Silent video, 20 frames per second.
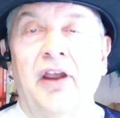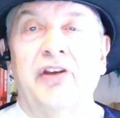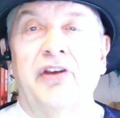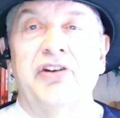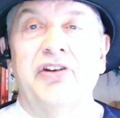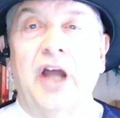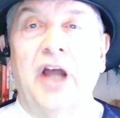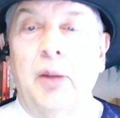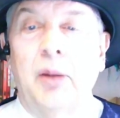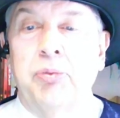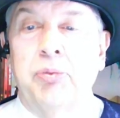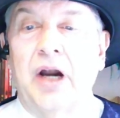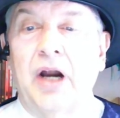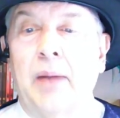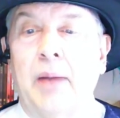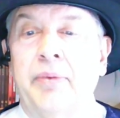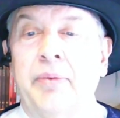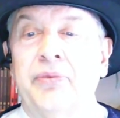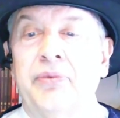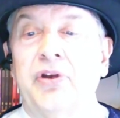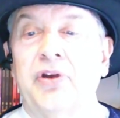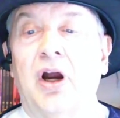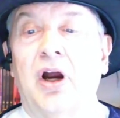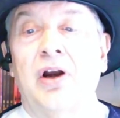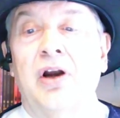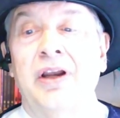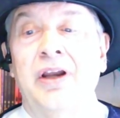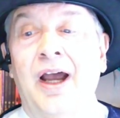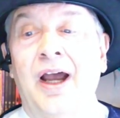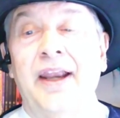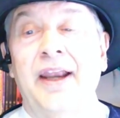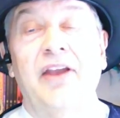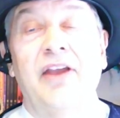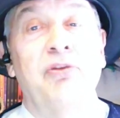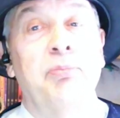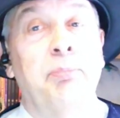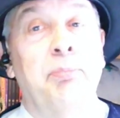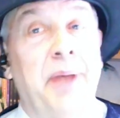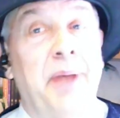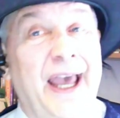Style problems are not
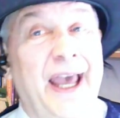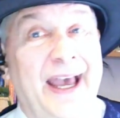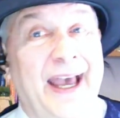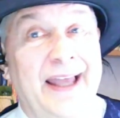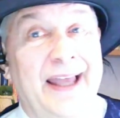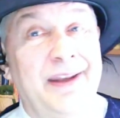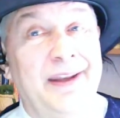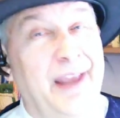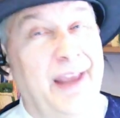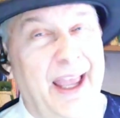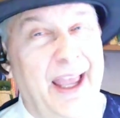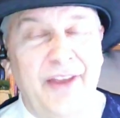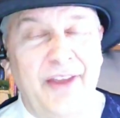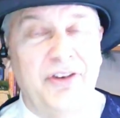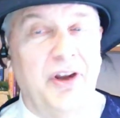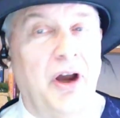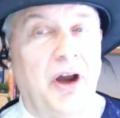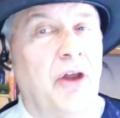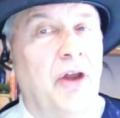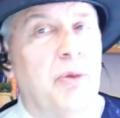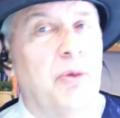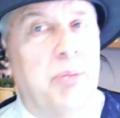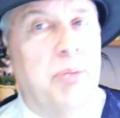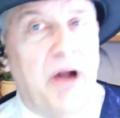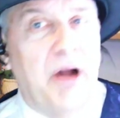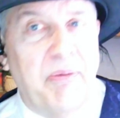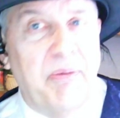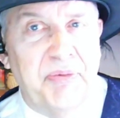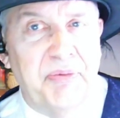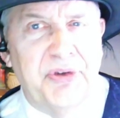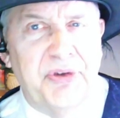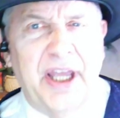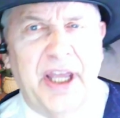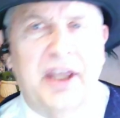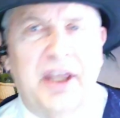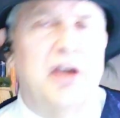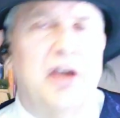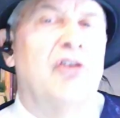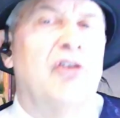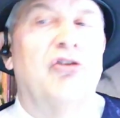as bad as other problems
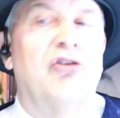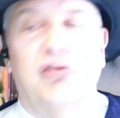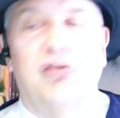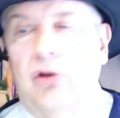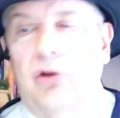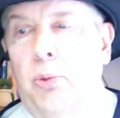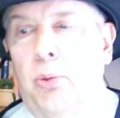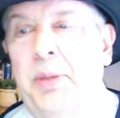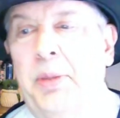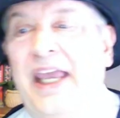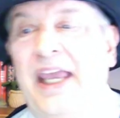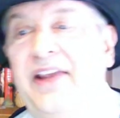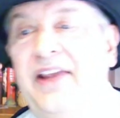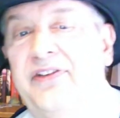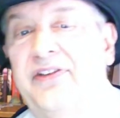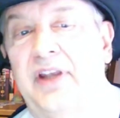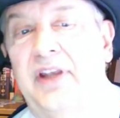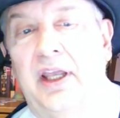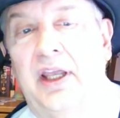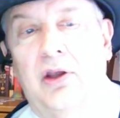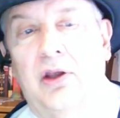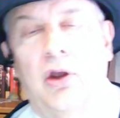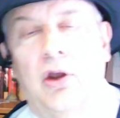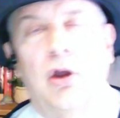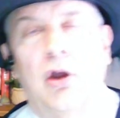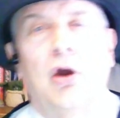like slow pacing,